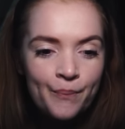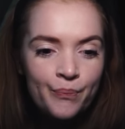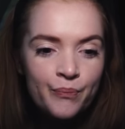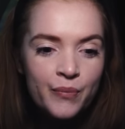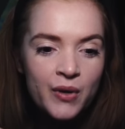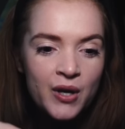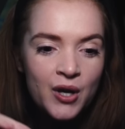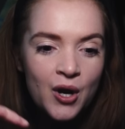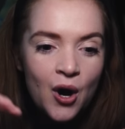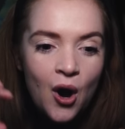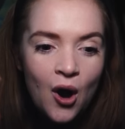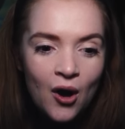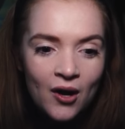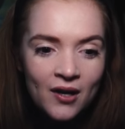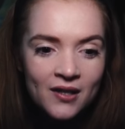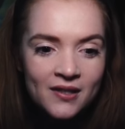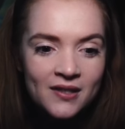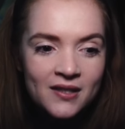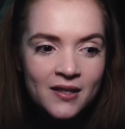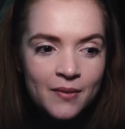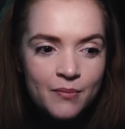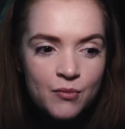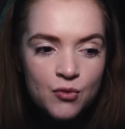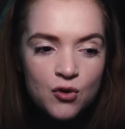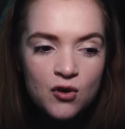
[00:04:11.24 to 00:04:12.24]
because
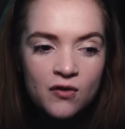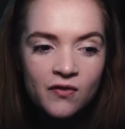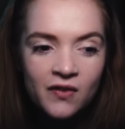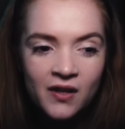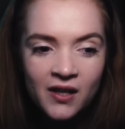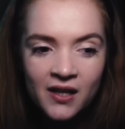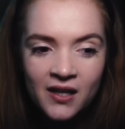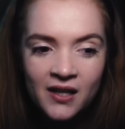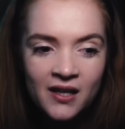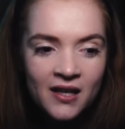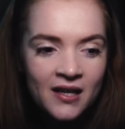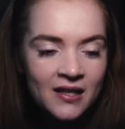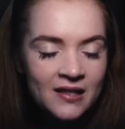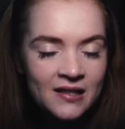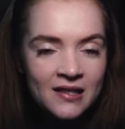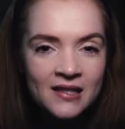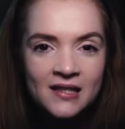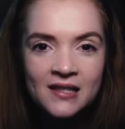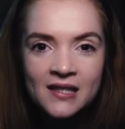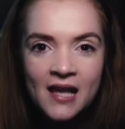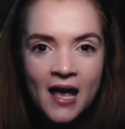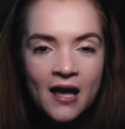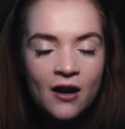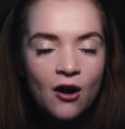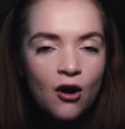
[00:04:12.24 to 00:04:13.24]
the movie is
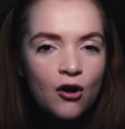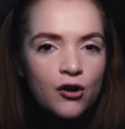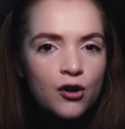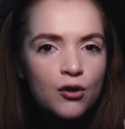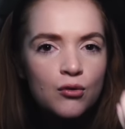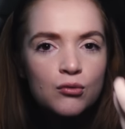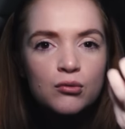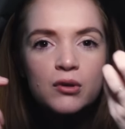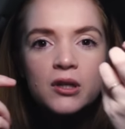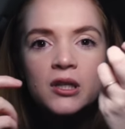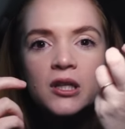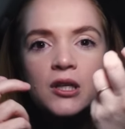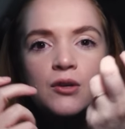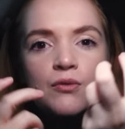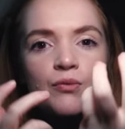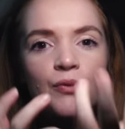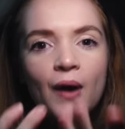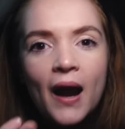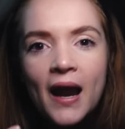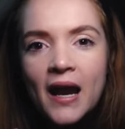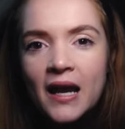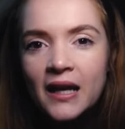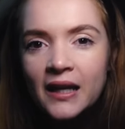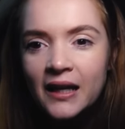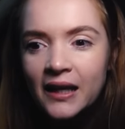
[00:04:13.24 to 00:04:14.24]
set on a really
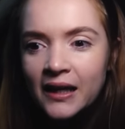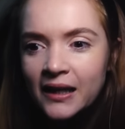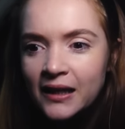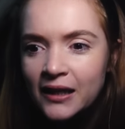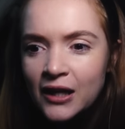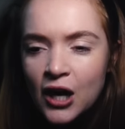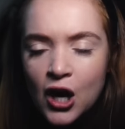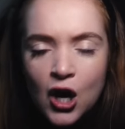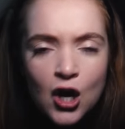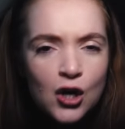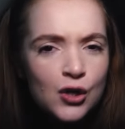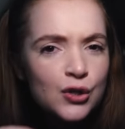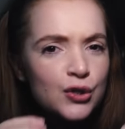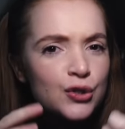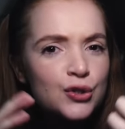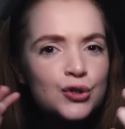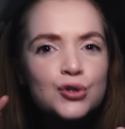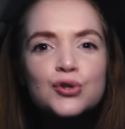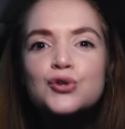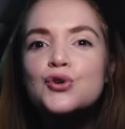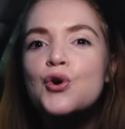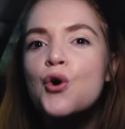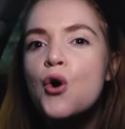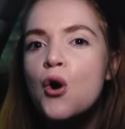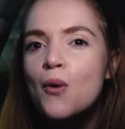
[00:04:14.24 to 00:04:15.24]
rainy,
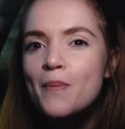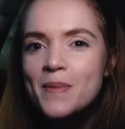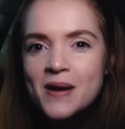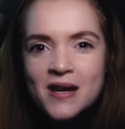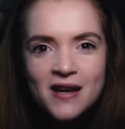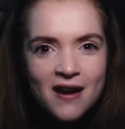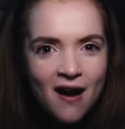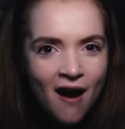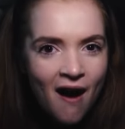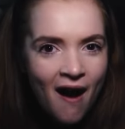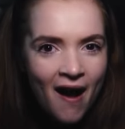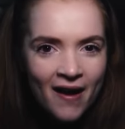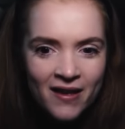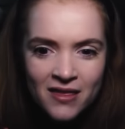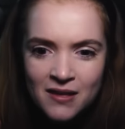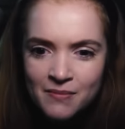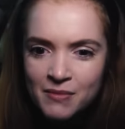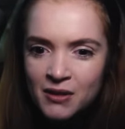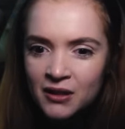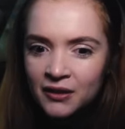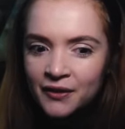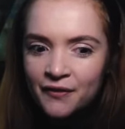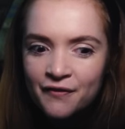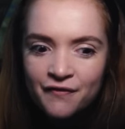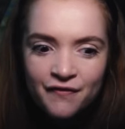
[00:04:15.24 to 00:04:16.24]
stormy night in the
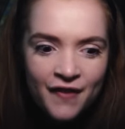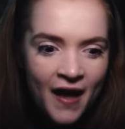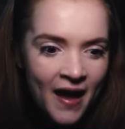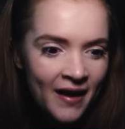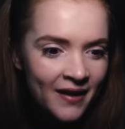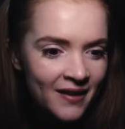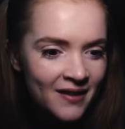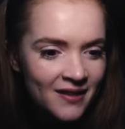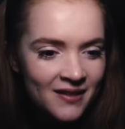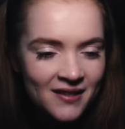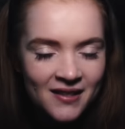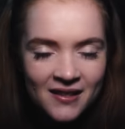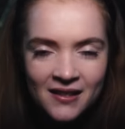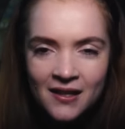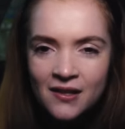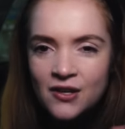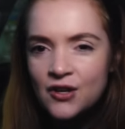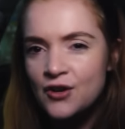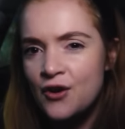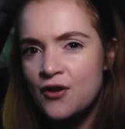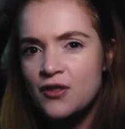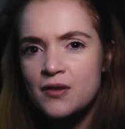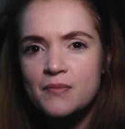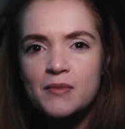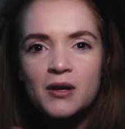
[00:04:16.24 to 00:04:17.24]
middle of Venice and, you
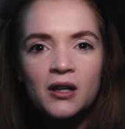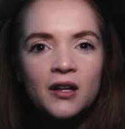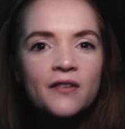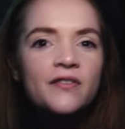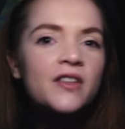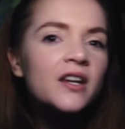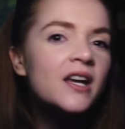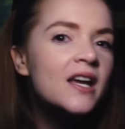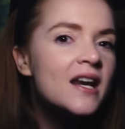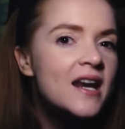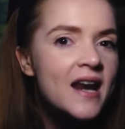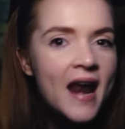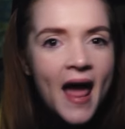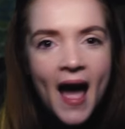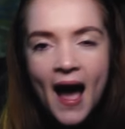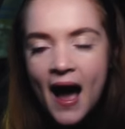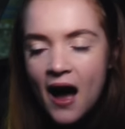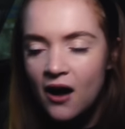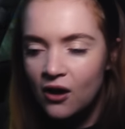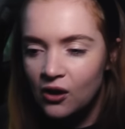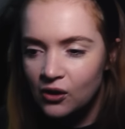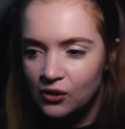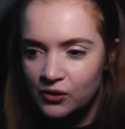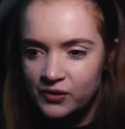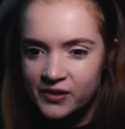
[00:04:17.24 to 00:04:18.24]
know, the middle of the canals,
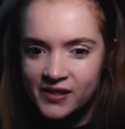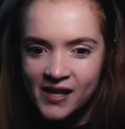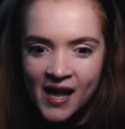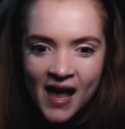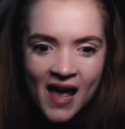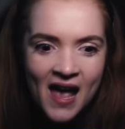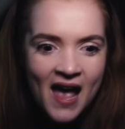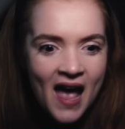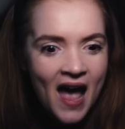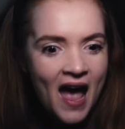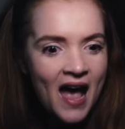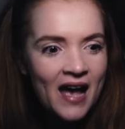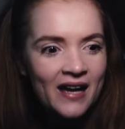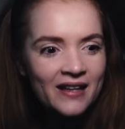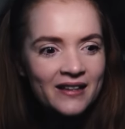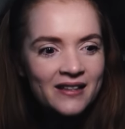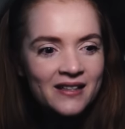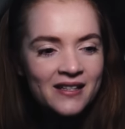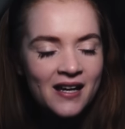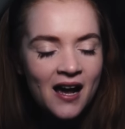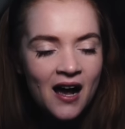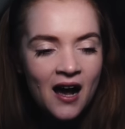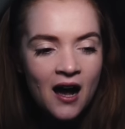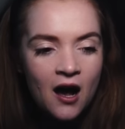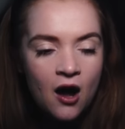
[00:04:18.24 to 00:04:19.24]
and
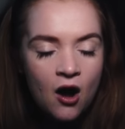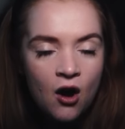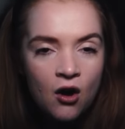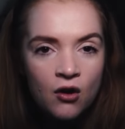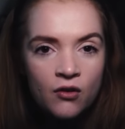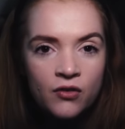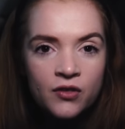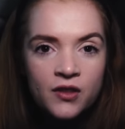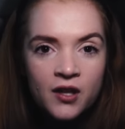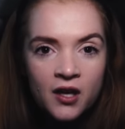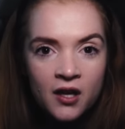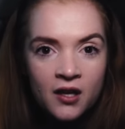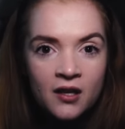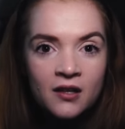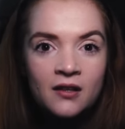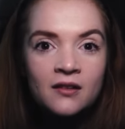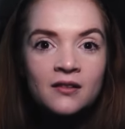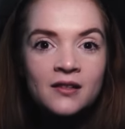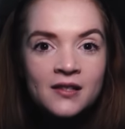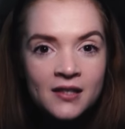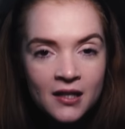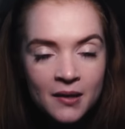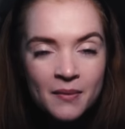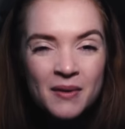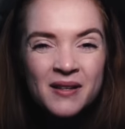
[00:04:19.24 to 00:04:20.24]
the
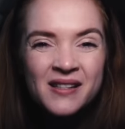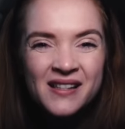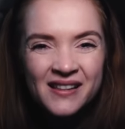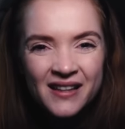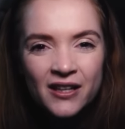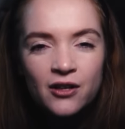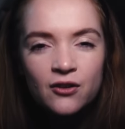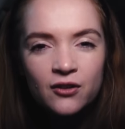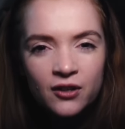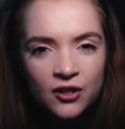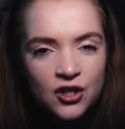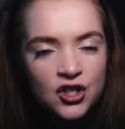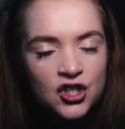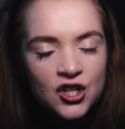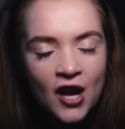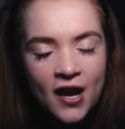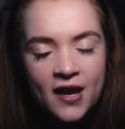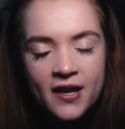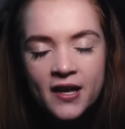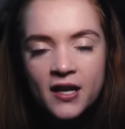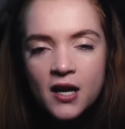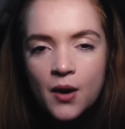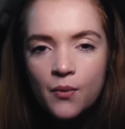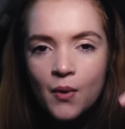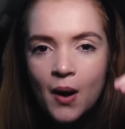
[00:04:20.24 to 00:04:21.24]
cinema is literally
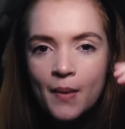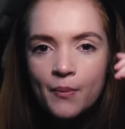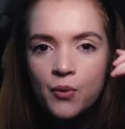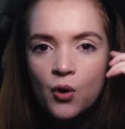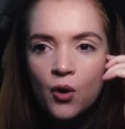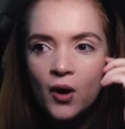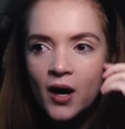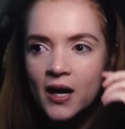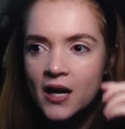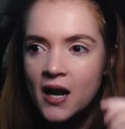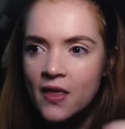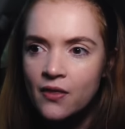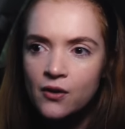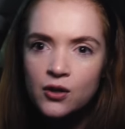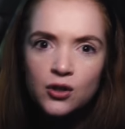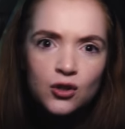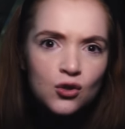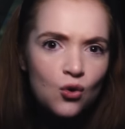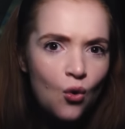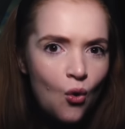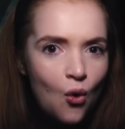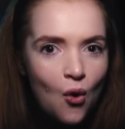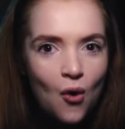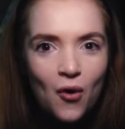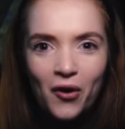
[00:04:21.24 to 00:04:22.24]
shaking at one point and the
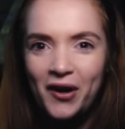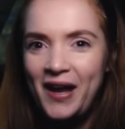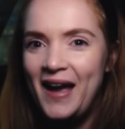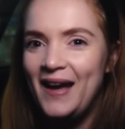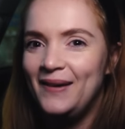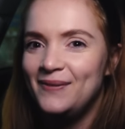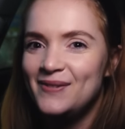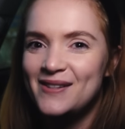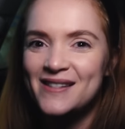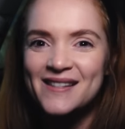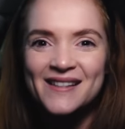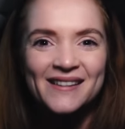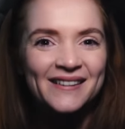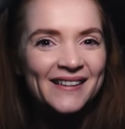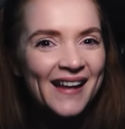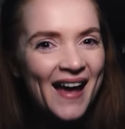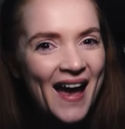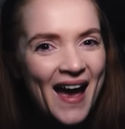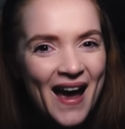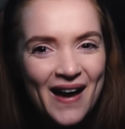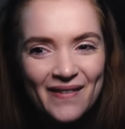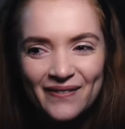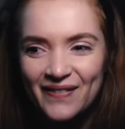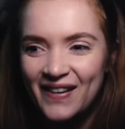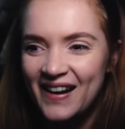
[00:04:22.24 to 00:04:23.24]
door kept
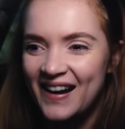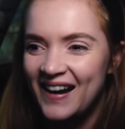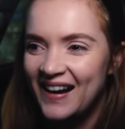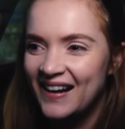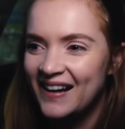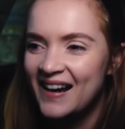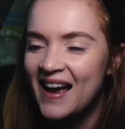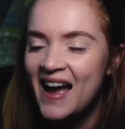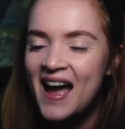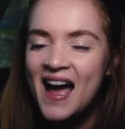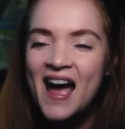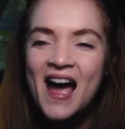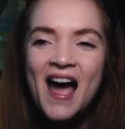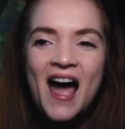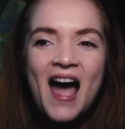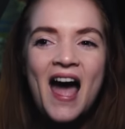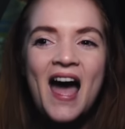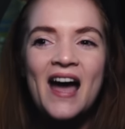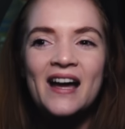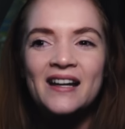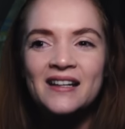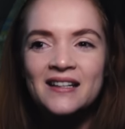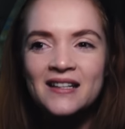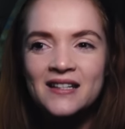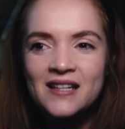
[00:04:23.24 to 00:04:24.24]
slamming
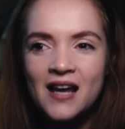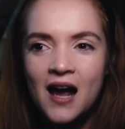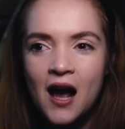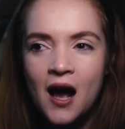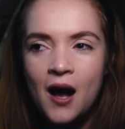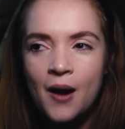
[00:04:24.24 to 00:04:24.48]
and